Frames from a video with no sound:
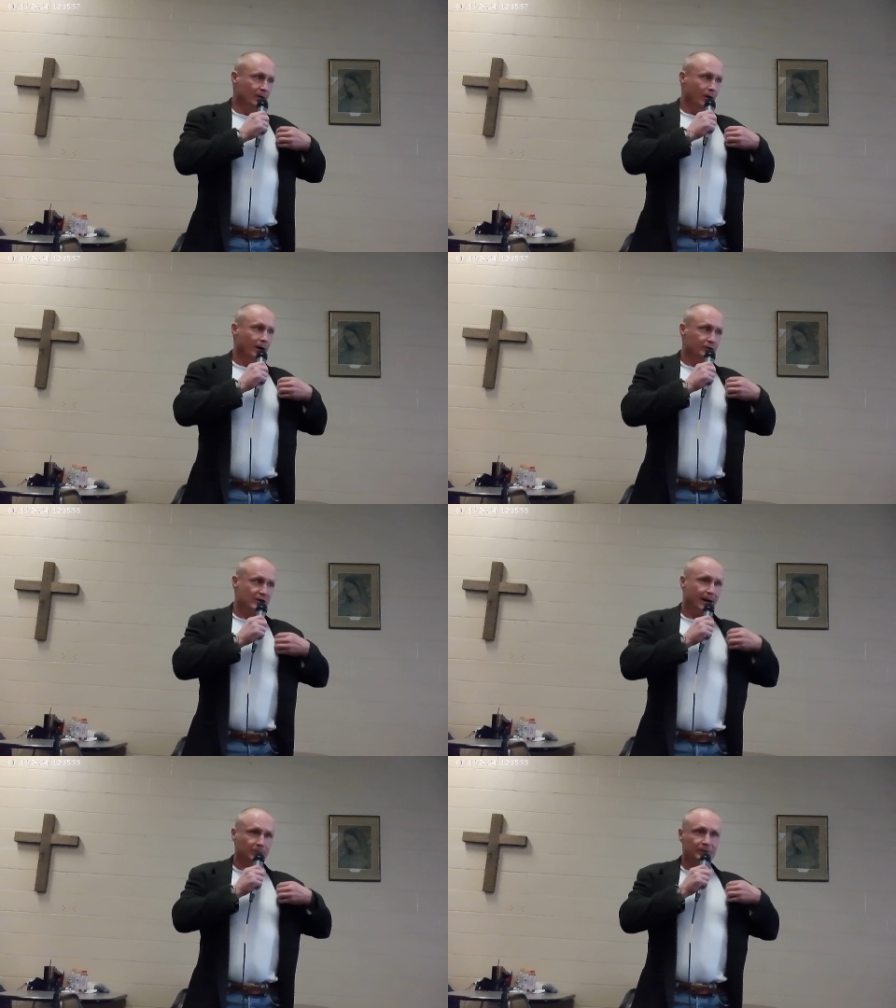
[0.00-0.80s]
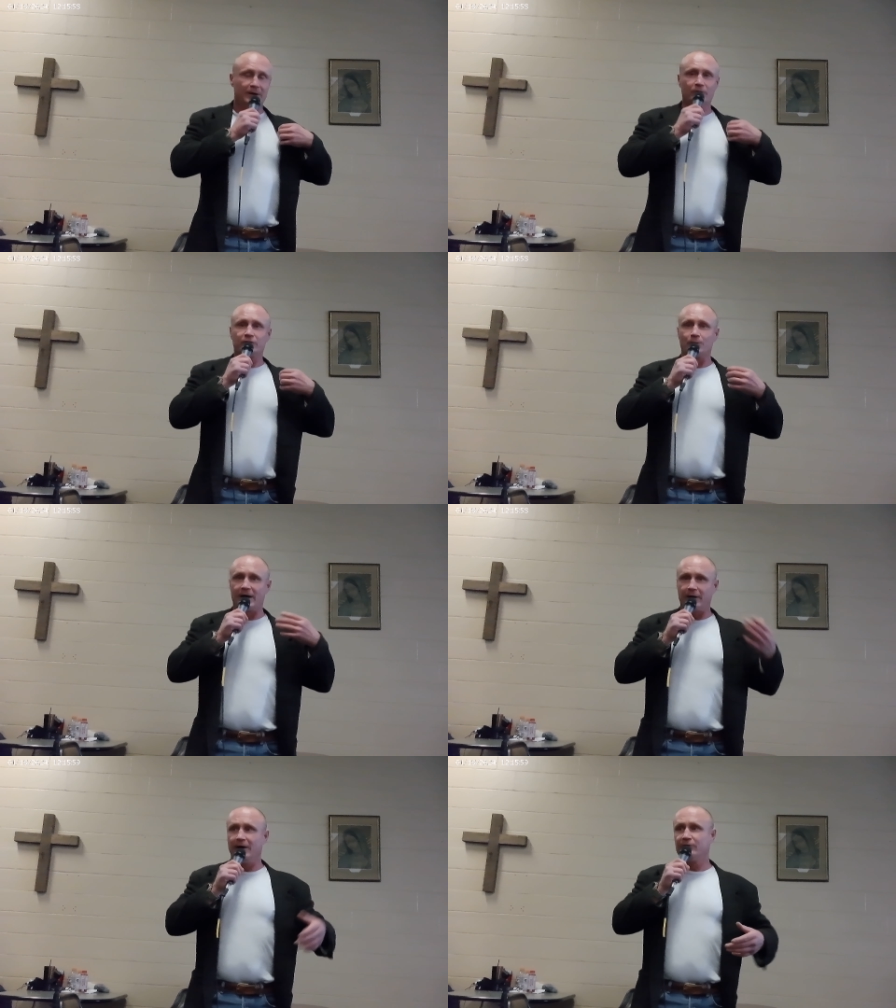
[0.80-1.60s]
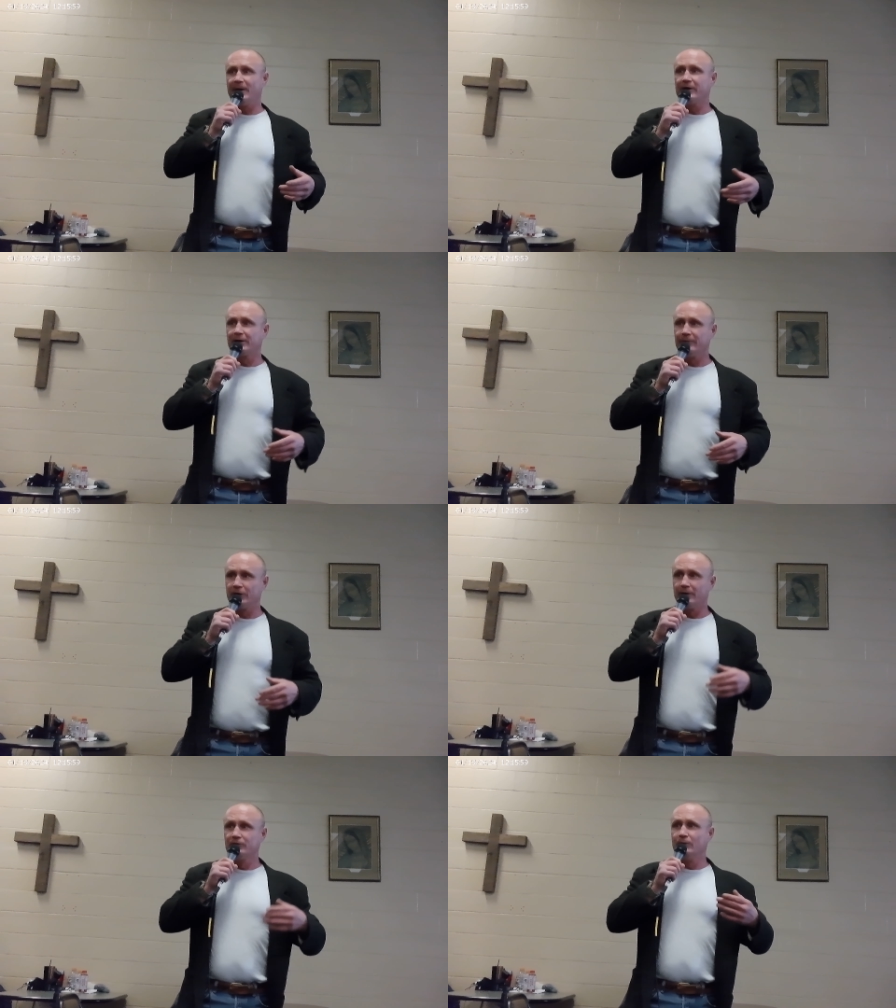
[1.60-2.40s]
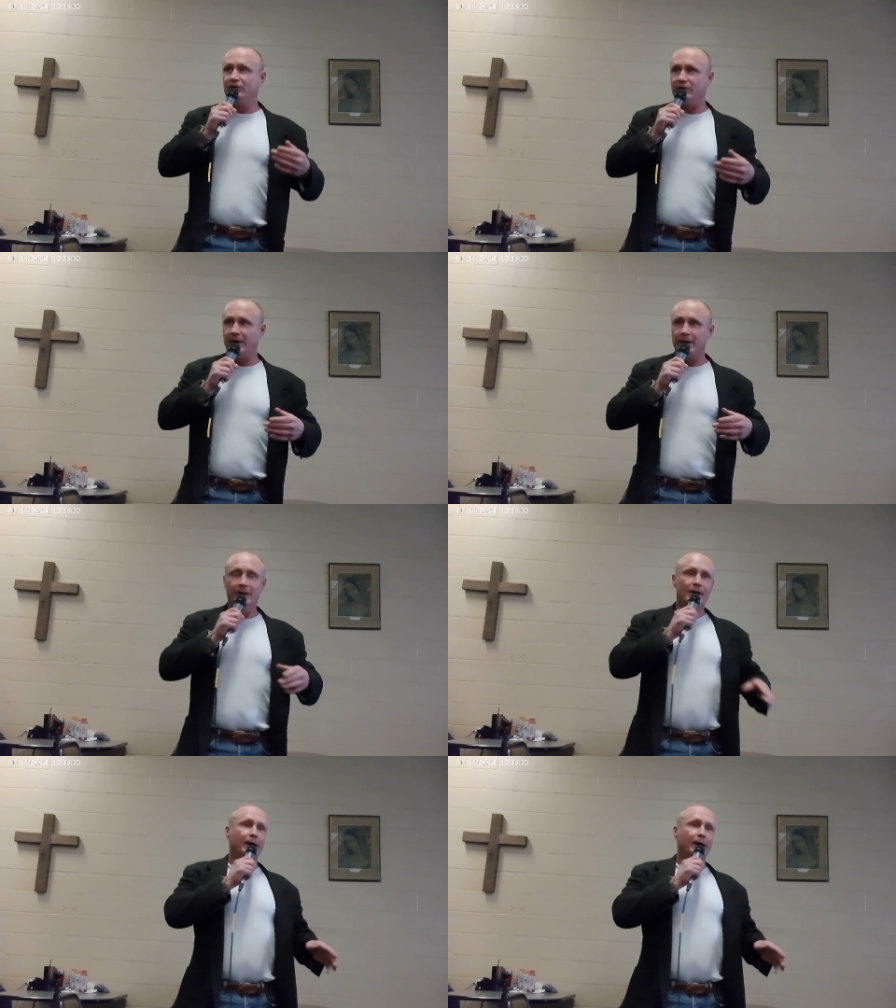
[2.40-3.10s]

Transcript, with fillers: uh, chaplain that was recognized by the governor of Louisiana,